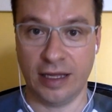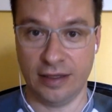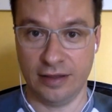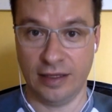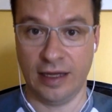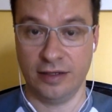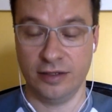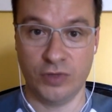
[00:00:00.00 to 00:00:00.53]

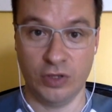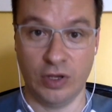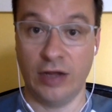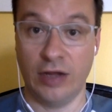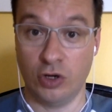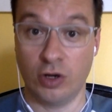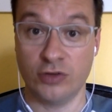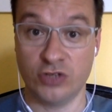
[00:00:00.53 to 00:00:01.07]
and that
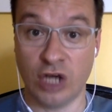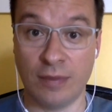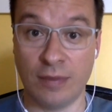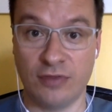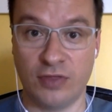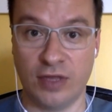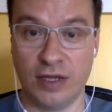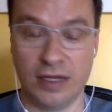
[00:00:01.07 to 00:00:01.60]
you're on top
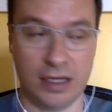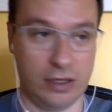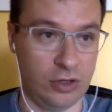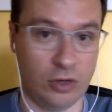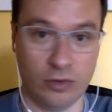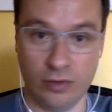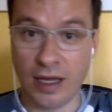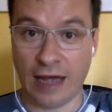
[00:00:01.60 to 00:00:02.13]
of things so you don't